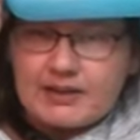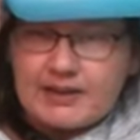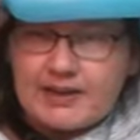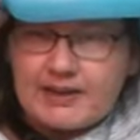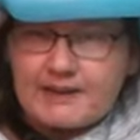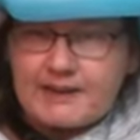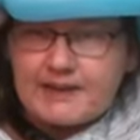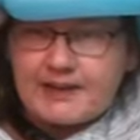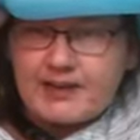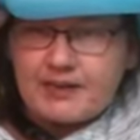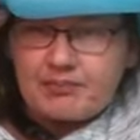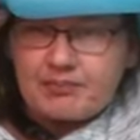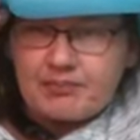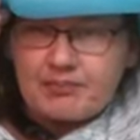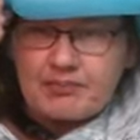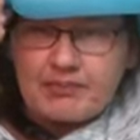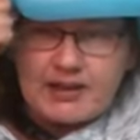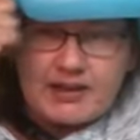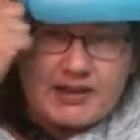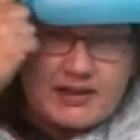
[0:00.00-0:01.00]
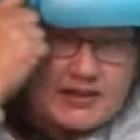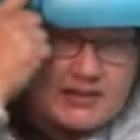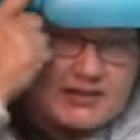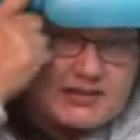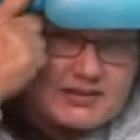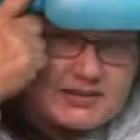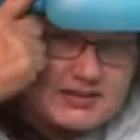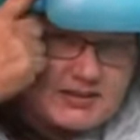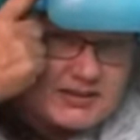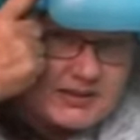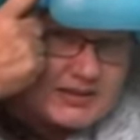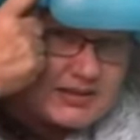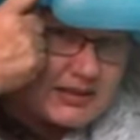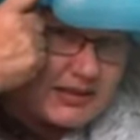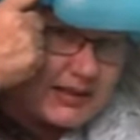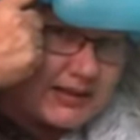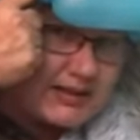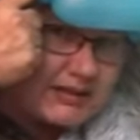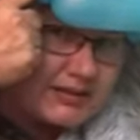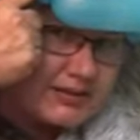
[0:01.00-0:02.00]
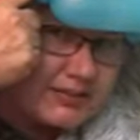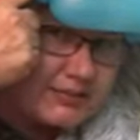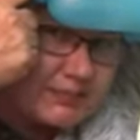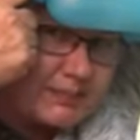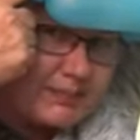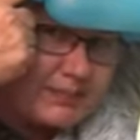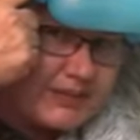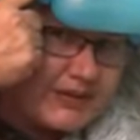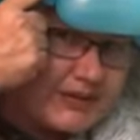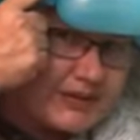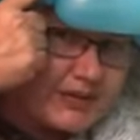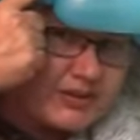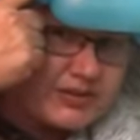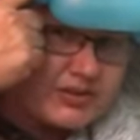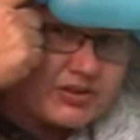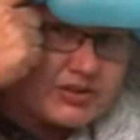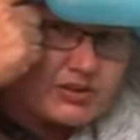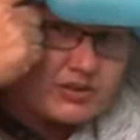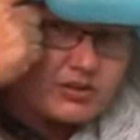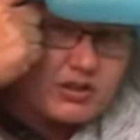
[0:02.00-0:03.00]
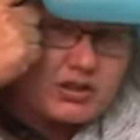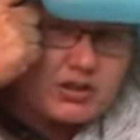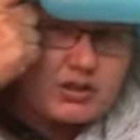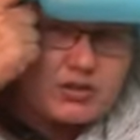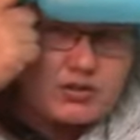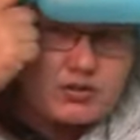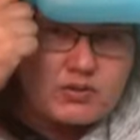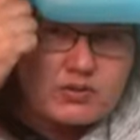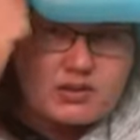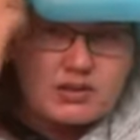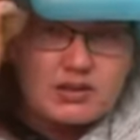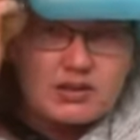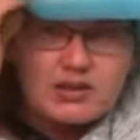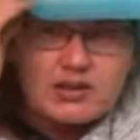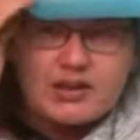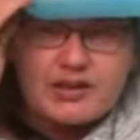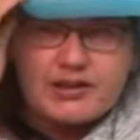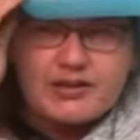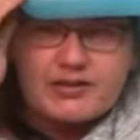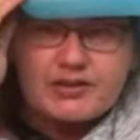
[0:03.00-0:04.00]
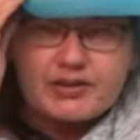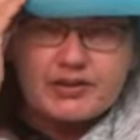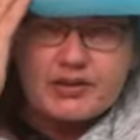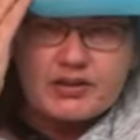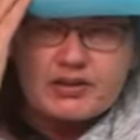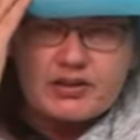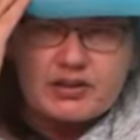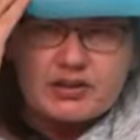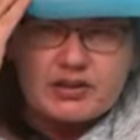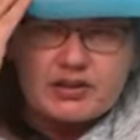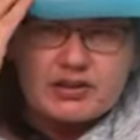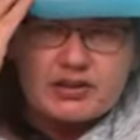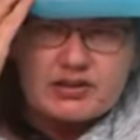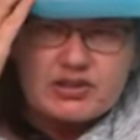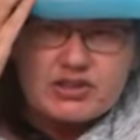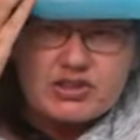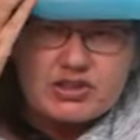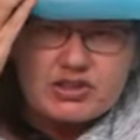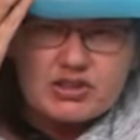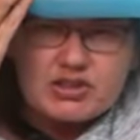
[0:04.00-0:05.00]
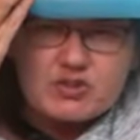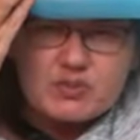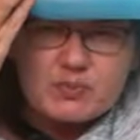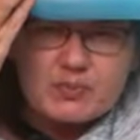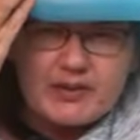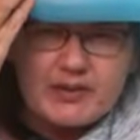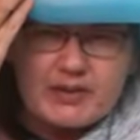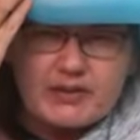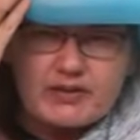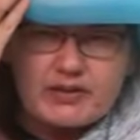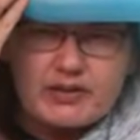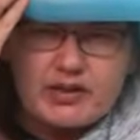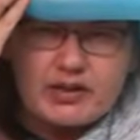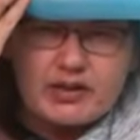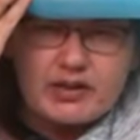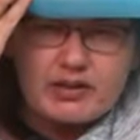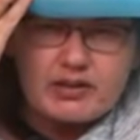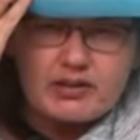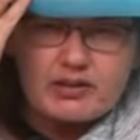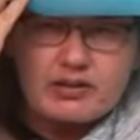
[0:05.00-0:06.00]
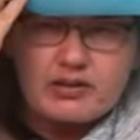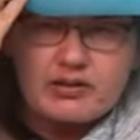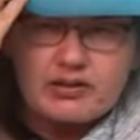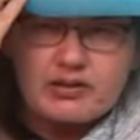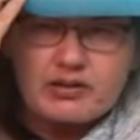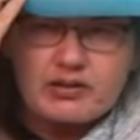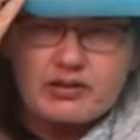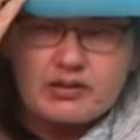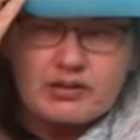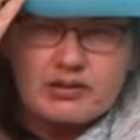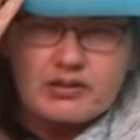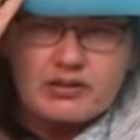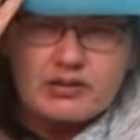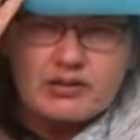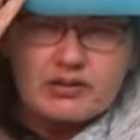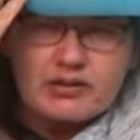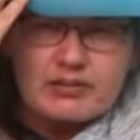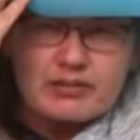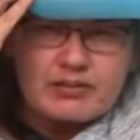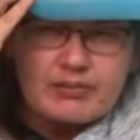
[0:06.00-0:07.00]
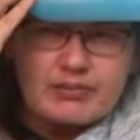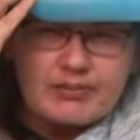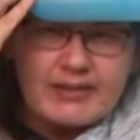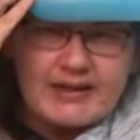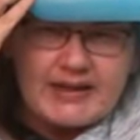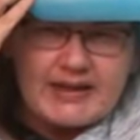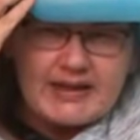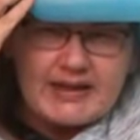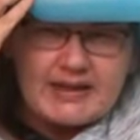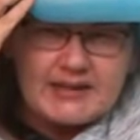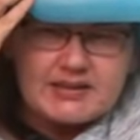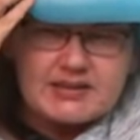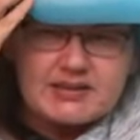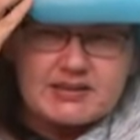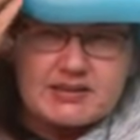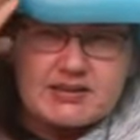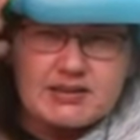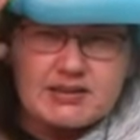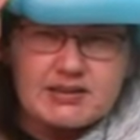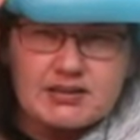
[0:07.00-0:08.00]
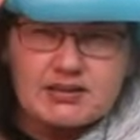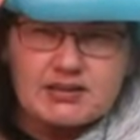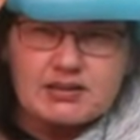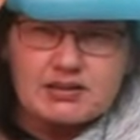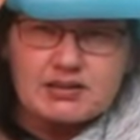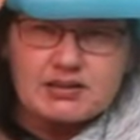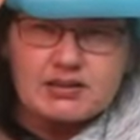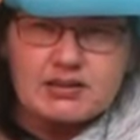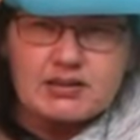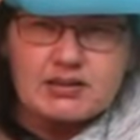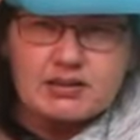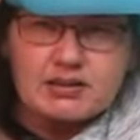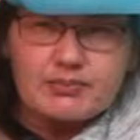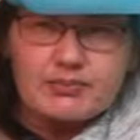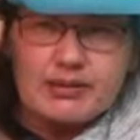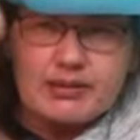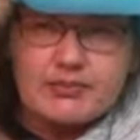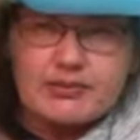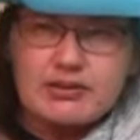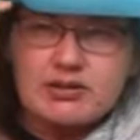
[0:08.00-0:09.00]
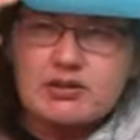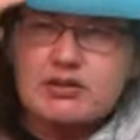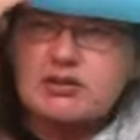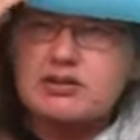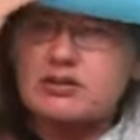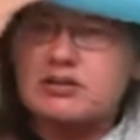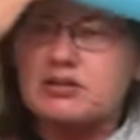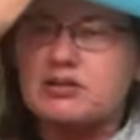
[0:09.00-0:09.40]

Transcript: And then make it slightly bigger, so go either just barely past the bubble,